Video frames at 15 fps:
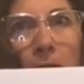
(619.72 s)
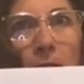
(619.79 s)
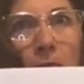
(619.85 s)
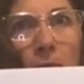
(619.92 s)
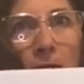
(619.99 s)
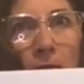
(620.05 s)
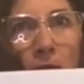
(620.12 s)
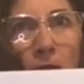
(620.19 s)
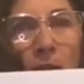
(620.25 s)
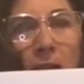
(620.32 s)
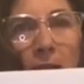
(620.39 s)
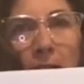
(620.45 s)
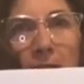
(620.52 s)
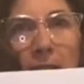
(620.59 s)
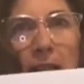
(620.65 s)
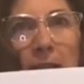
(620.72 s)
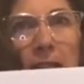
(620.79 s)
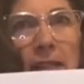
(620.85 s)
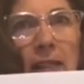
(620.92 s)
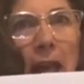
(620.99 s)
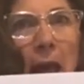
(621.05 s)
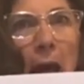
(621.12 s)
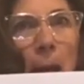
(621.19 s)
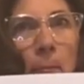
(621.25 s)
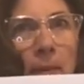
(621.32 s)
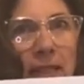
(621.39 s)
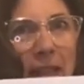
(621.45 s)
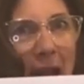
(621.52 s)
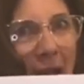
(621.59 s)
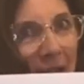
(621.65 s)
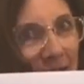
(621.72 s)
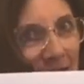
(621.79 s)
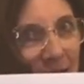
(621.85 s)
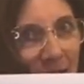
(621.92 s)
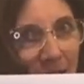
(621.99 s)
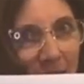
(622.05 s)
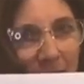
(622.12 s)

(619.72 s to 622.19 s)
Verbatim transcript: the river and in his habitat.